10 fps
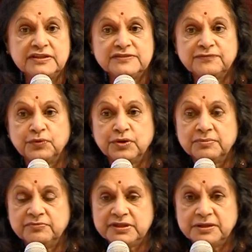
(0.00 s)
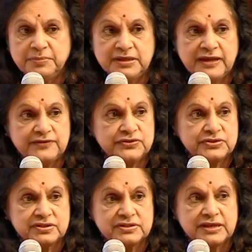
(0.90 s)
this forum, with the
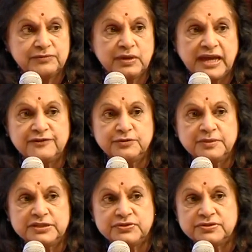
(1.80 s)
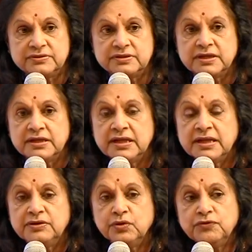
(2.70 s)
pediatricians, I would like to mention,
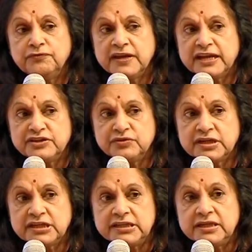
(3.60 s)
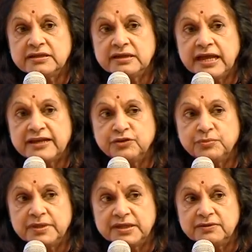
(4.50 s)
don't forget your clinical
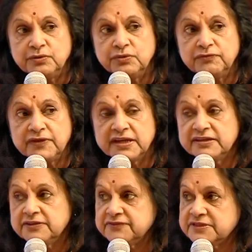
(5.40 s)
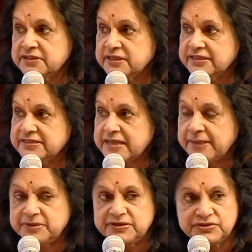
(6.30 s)
acumen, don't forget the physical
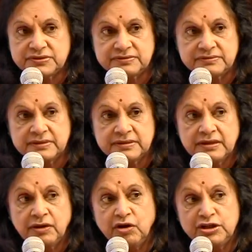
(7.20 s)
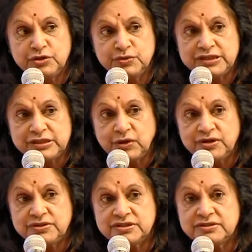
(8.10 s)
examination. All
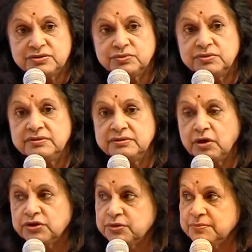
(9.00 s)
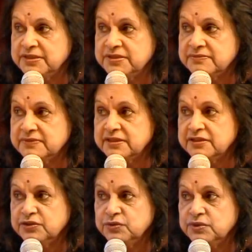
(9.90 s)
neonatologists should document whether
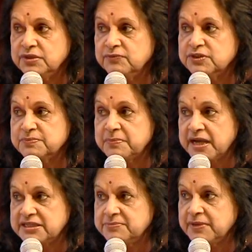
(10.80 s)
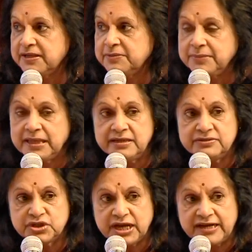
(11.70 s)
the urine was passed by a male
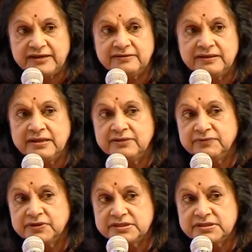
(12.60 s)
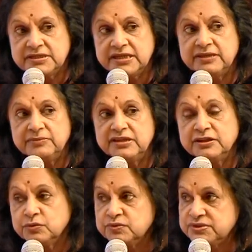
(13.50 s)
child first day in
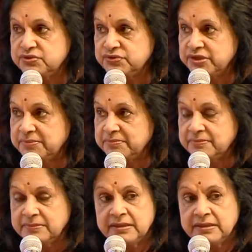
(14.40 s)
a good stream.